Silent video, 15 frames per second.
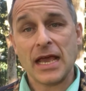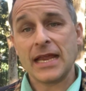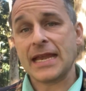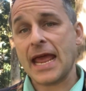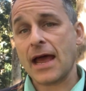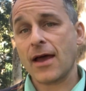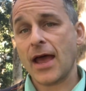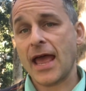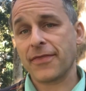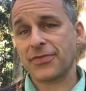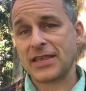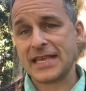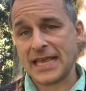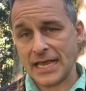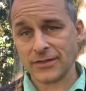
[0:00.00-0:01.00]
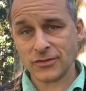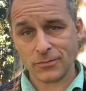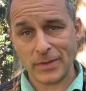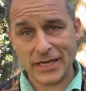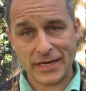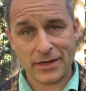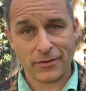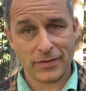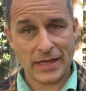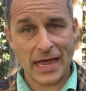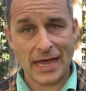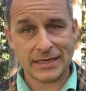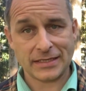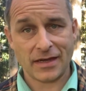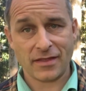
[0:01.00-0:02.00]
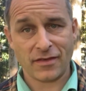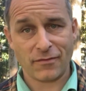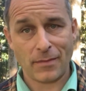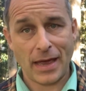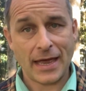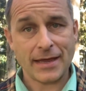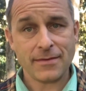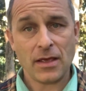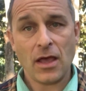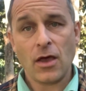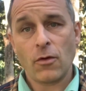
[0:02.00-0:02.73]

Now, at the council meeting on the 18th of May,